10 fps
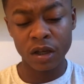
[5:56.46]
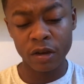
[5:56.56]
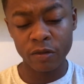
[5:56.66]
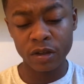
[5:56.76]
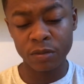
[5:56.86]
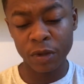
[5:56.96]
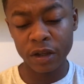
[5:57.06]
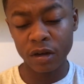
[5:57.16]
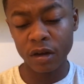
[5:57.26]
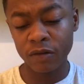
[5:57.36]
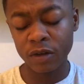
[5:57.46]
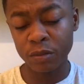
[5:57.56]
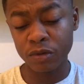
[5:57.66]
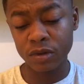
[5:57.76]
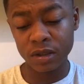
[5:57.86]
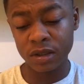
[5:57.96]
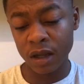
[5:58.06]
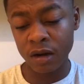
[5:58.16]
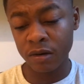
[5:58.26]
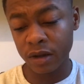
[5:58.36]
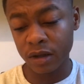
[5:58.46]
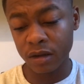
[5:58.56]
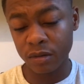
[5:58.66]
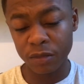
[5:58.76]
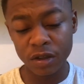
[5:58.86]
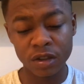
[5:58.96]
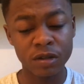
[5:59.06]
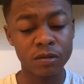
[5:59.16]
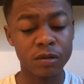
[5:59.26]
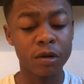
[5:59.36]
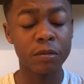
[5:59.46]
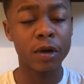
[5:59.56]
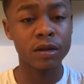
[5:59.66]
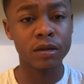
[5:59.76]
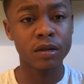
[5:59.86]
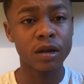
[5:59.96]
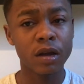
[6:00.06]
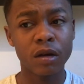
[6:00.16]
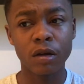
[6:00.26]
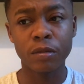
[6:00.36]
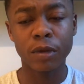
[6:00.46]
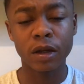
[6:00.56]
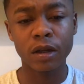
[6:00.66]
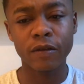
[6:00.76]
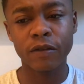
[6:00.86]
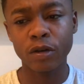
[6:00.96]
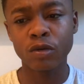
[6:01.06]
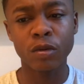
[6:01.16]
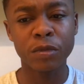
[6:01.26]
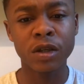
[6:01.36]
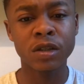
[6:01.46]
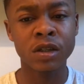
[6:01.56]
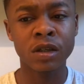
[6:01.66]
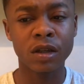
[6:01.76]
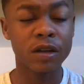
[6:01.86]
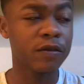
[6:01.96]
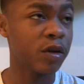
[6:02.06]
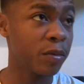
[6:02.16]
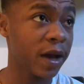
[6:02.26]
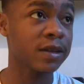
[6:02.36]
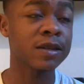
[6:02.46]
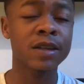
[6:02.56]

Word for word: Tyreece played a lovely ball to Saka, and then Amaechi um, and um, and then it fell to Amaechi, and then it fell back to